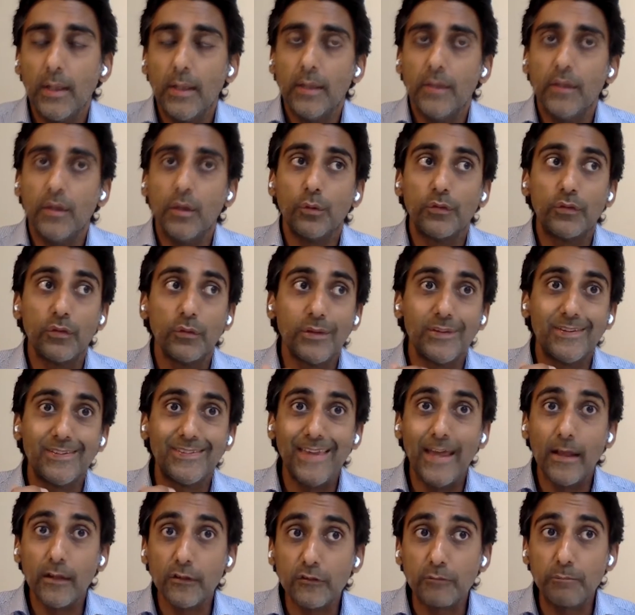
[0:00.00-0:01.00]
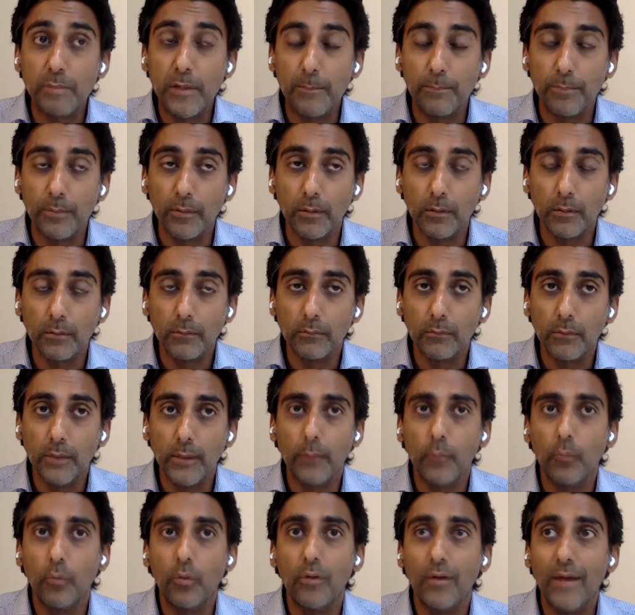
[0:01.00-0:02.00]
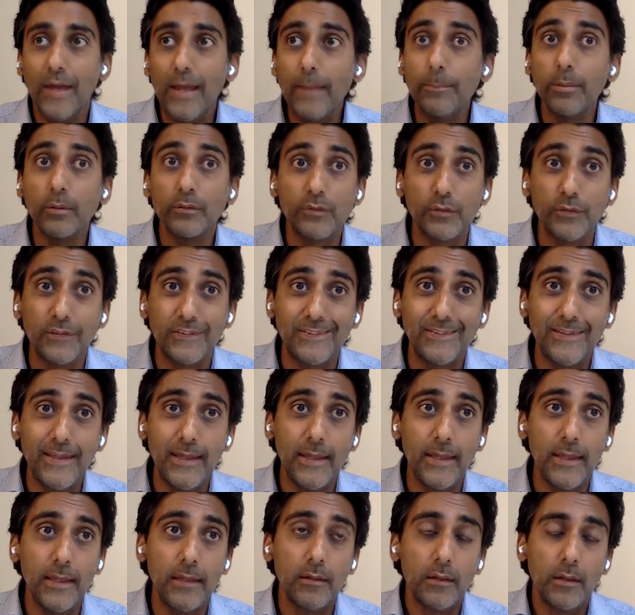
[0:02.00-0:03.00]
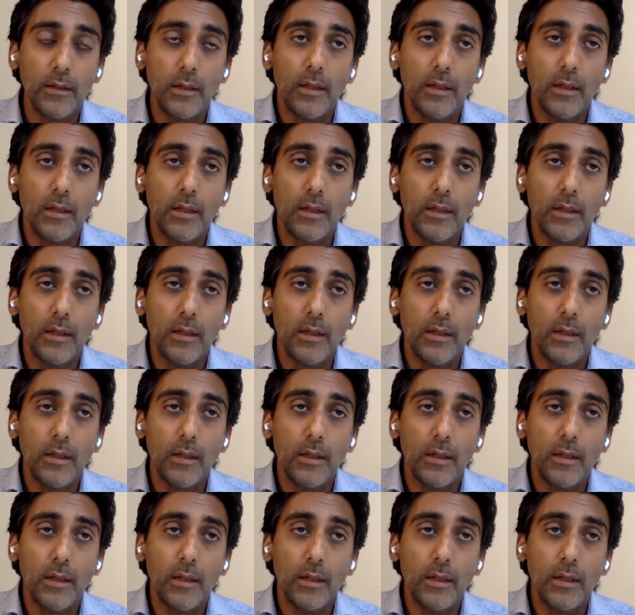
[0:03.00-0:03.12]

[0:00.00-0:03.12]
So the salespeople, right, were able to see